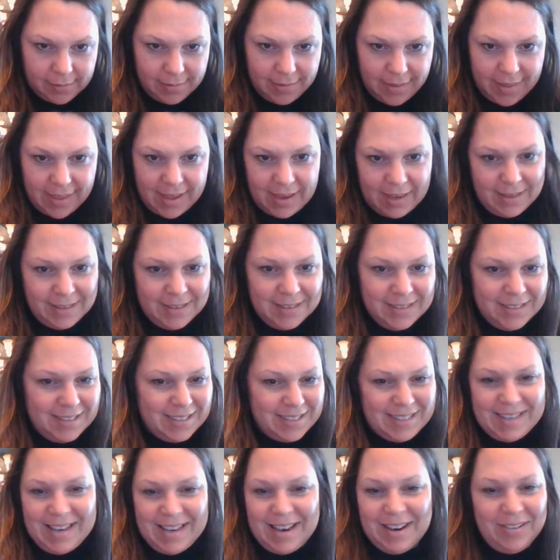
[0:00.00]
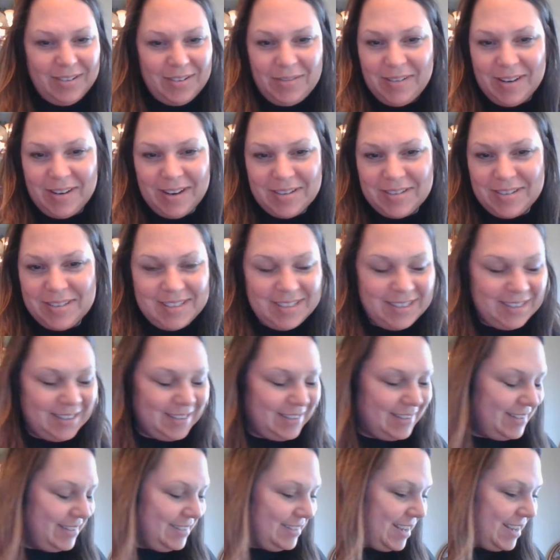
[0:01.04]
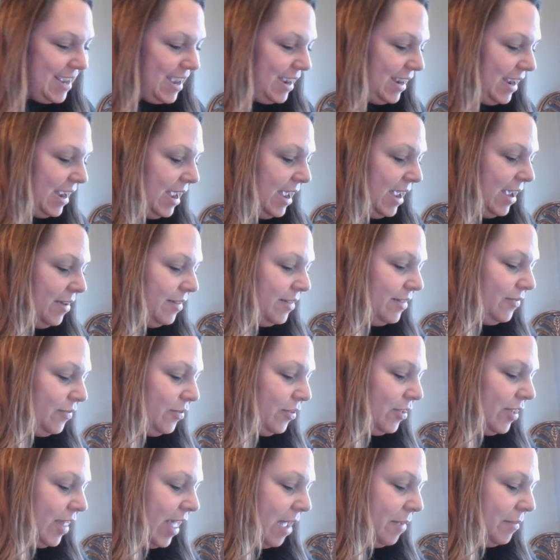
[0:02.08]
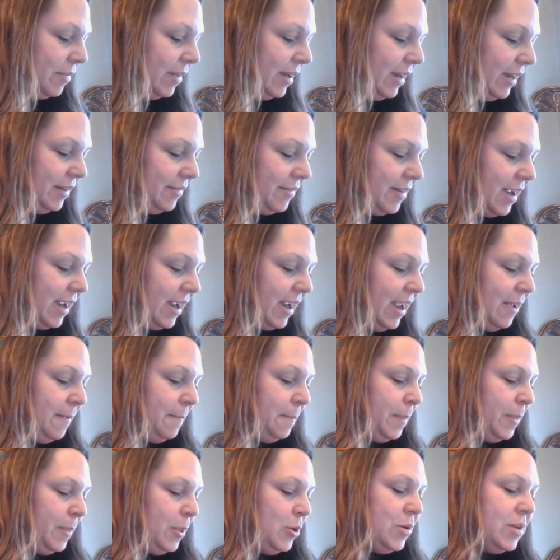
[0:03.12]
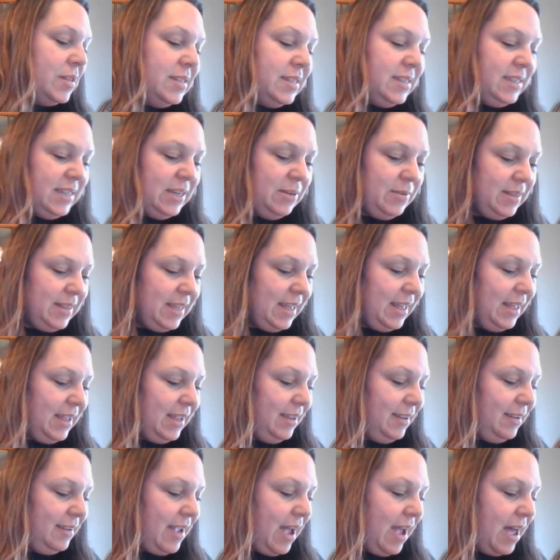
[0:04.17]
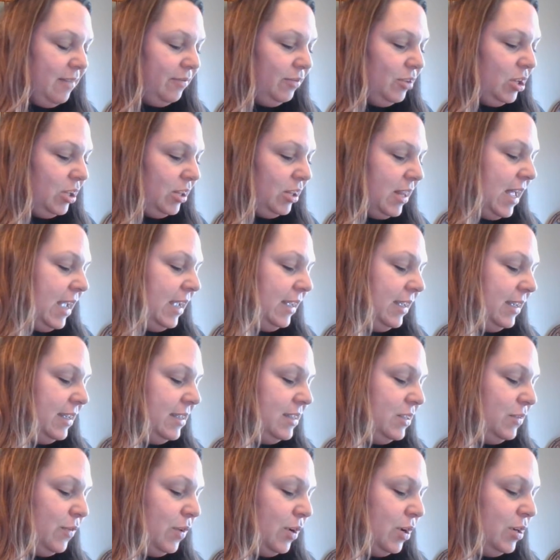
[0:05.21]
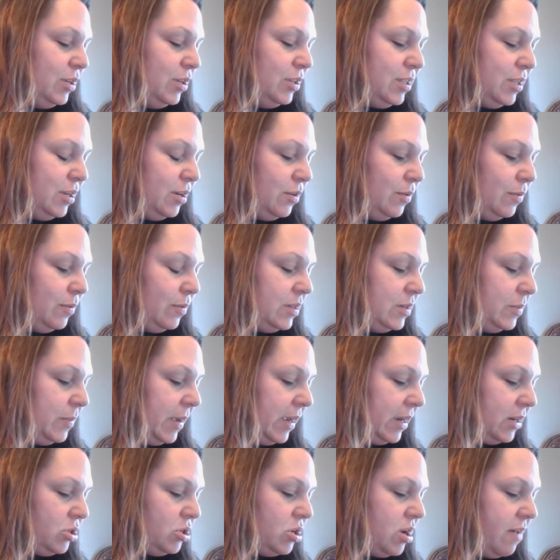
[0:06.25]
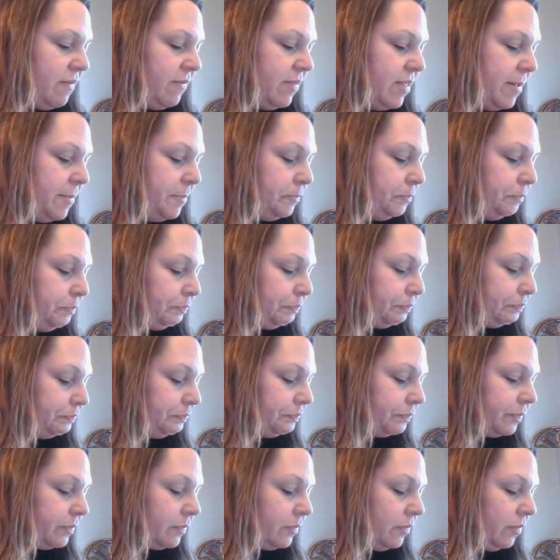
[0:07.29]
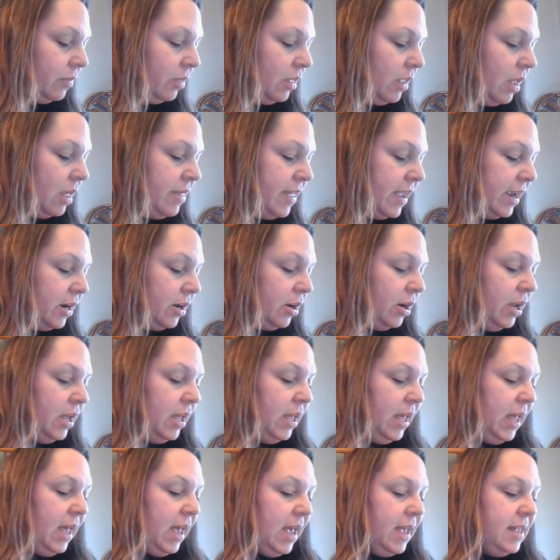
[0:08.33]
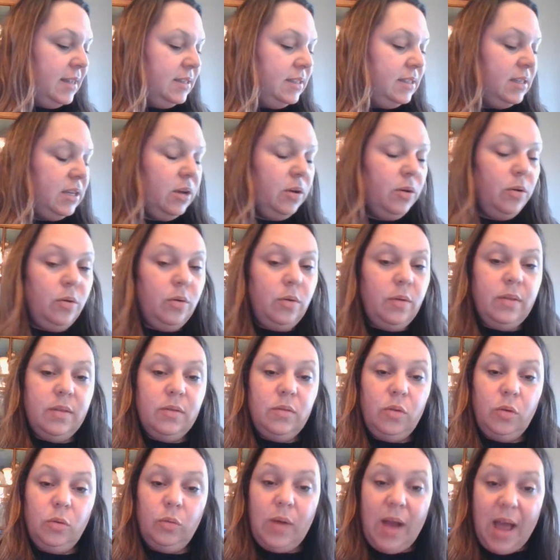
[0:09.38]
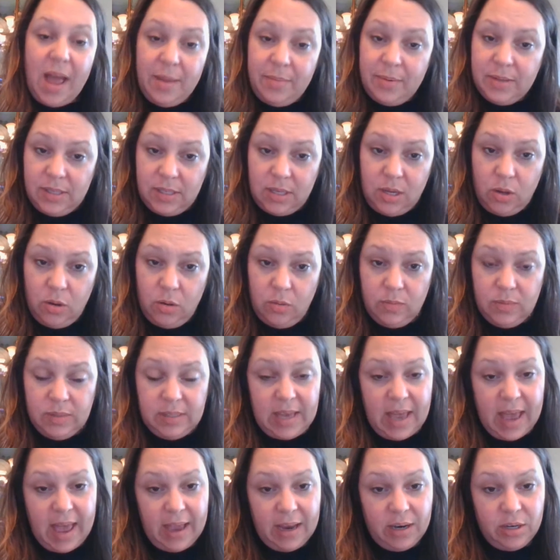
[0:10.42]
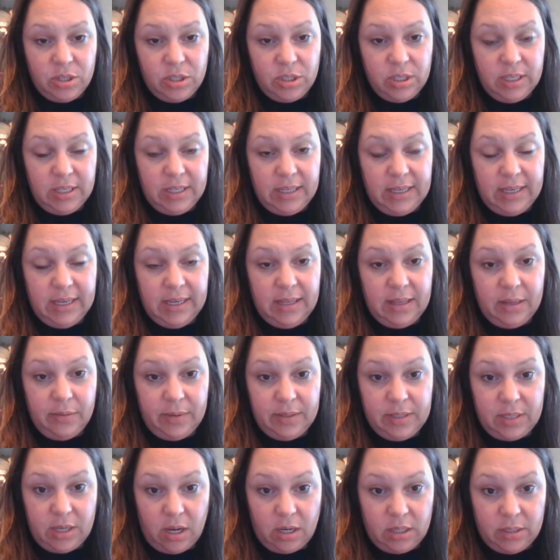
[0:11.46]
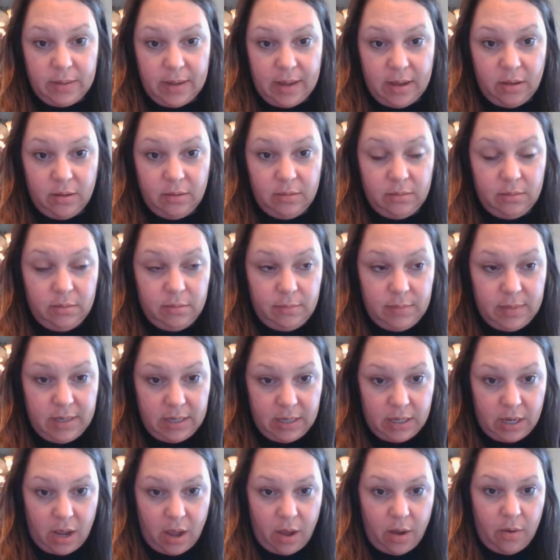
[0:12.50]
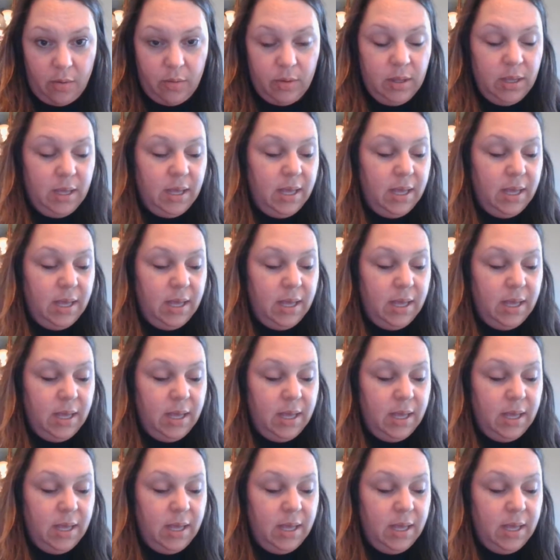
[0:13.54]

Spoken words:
things. I don't know what else to say for that, but anyway, you can see what they kind of look like as far as their depiction of them there. And so the ribosomes, actually, that we talked about a minute ago,